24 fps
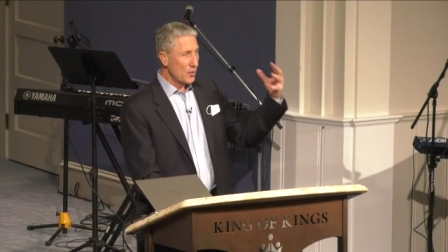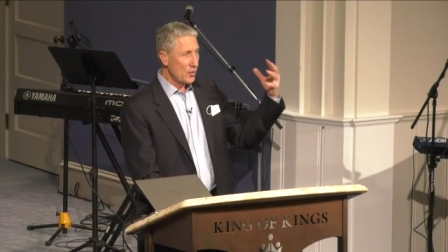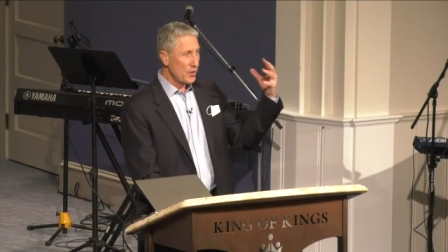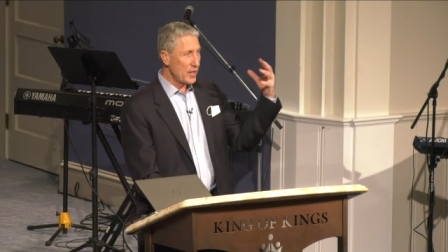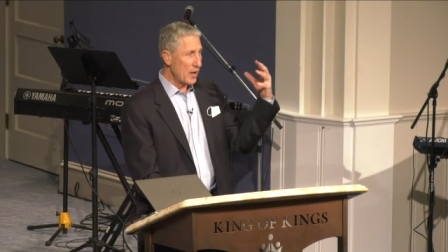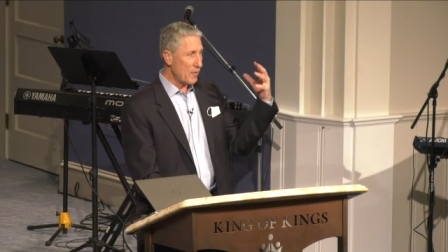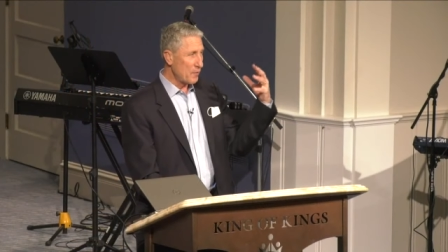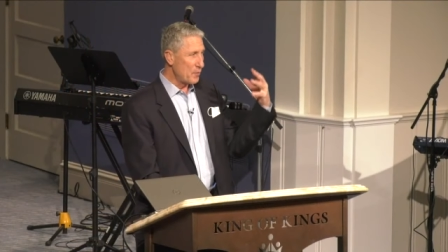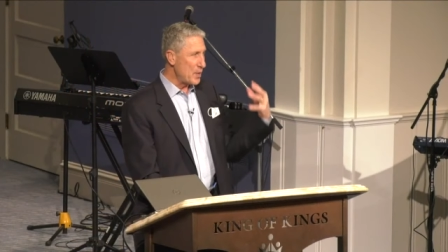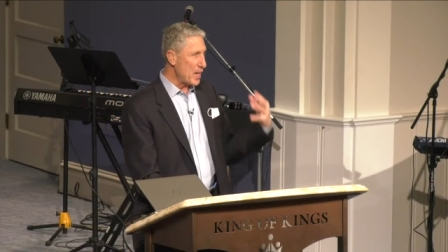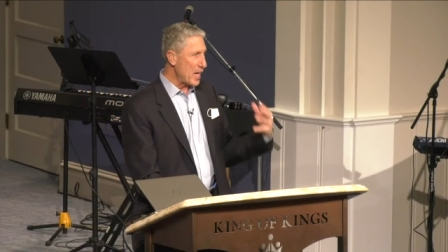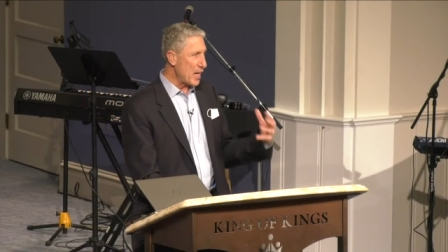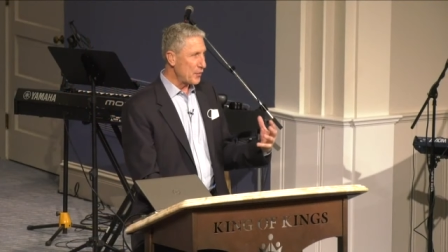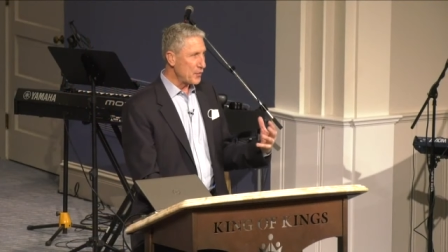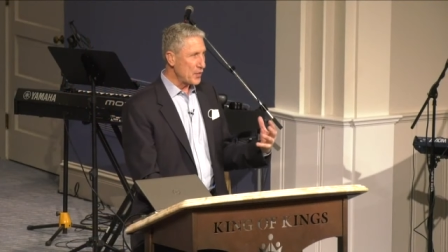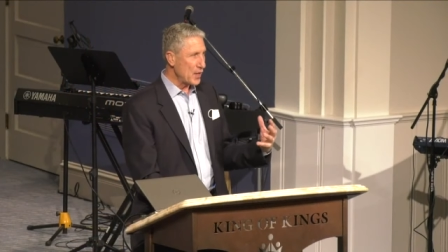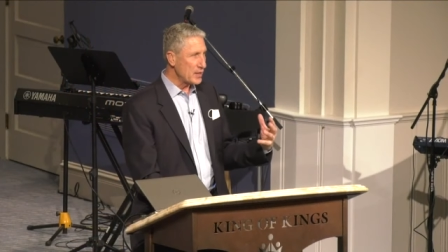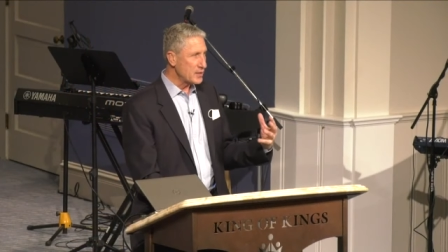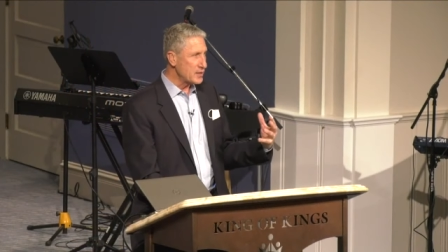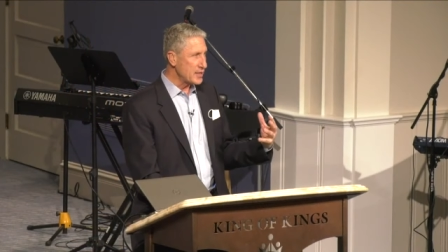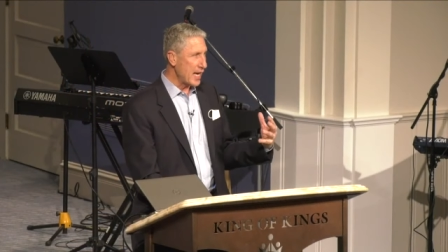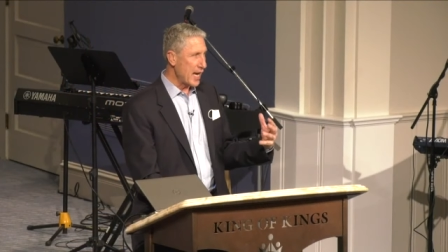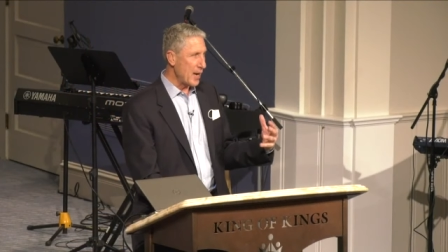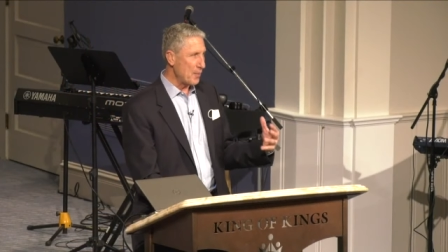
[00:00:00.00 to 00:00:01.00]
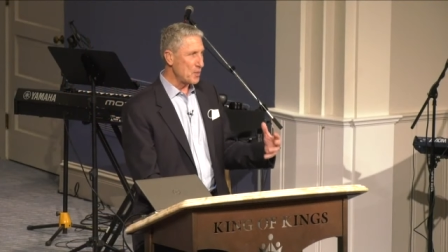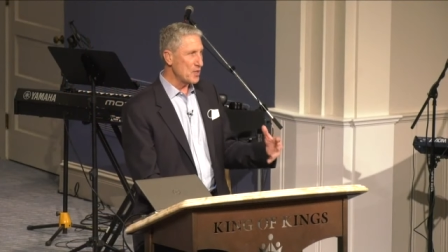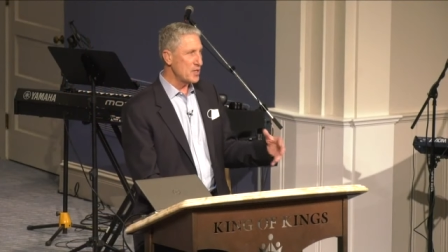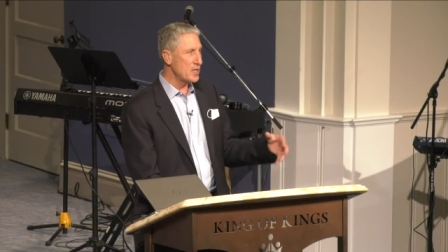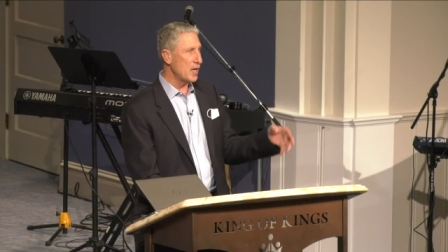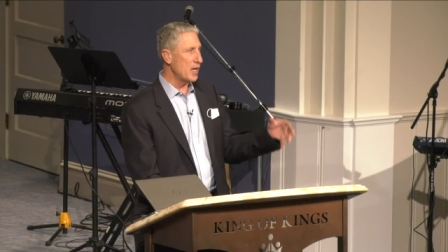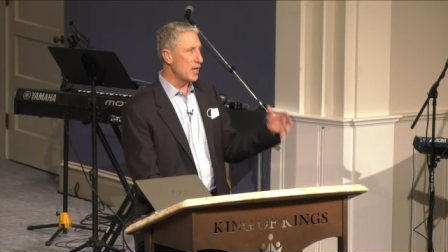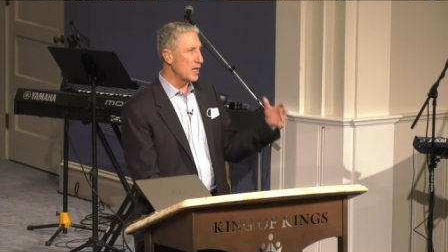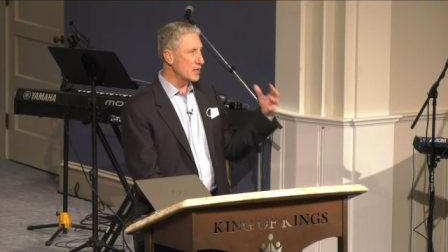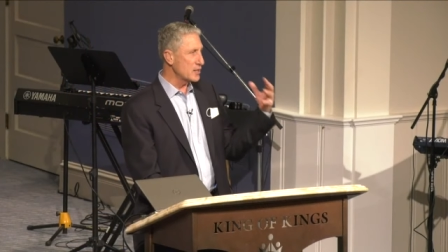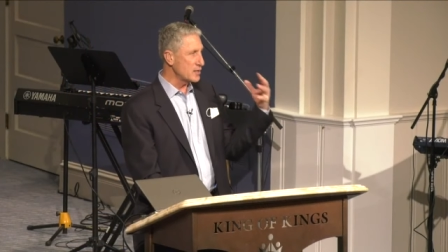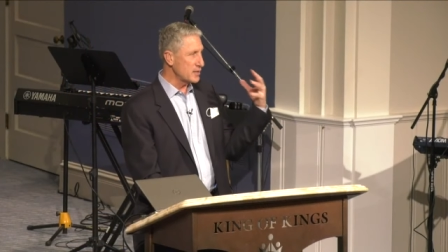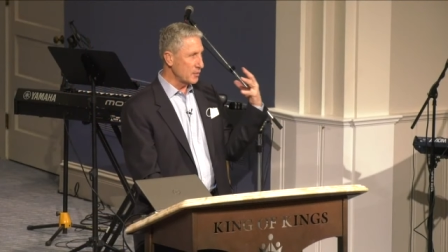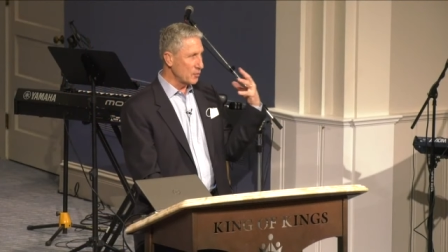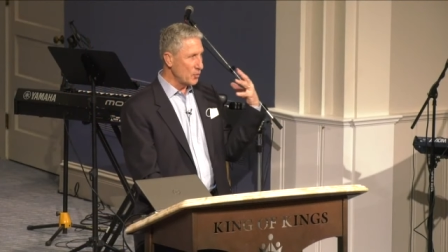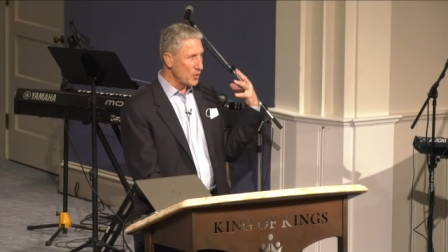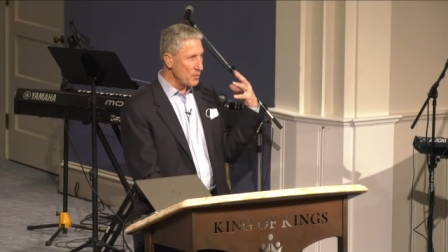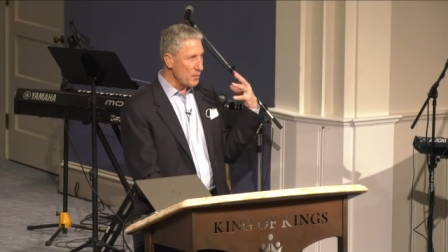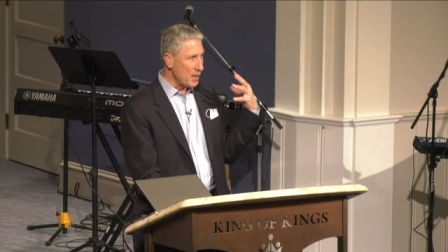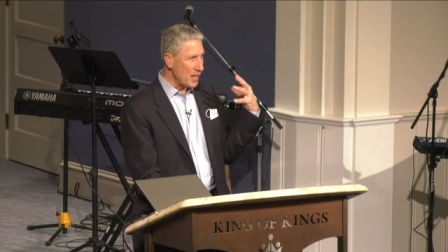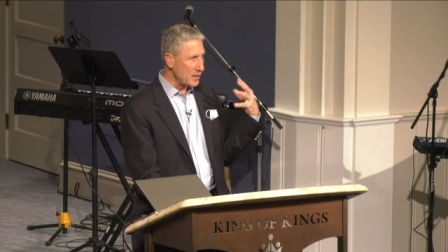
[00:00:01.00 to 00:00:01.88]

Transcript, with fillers: We have bad things happen to us, and we